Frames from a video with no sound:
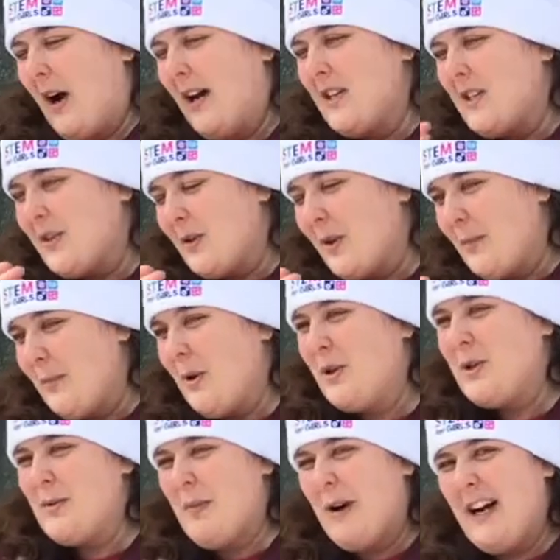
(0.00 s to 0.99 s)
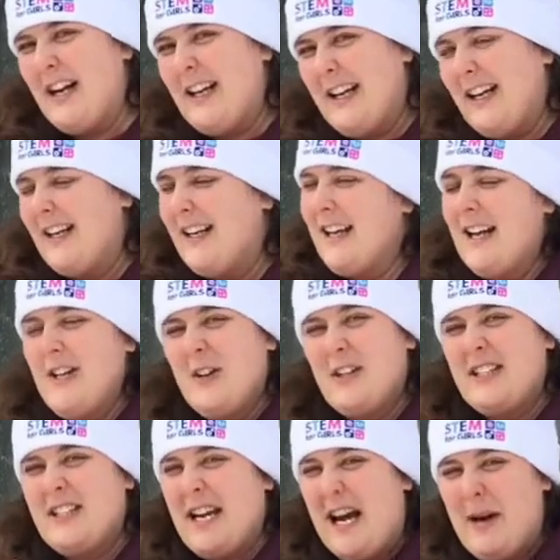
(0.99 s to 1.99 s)
I just sort of push mine in. Again, you
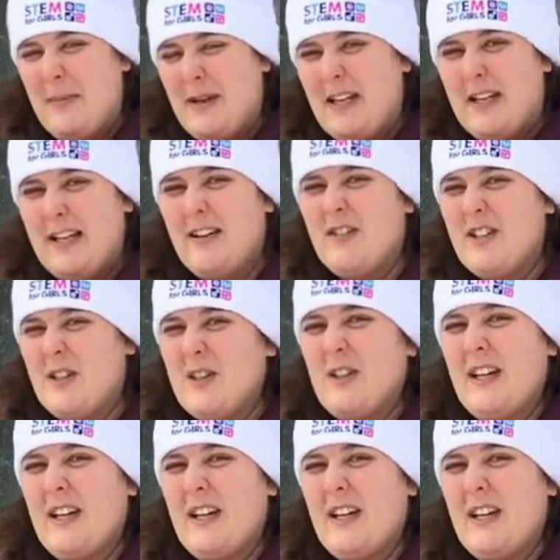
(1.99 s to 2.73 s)
can tap it in ever so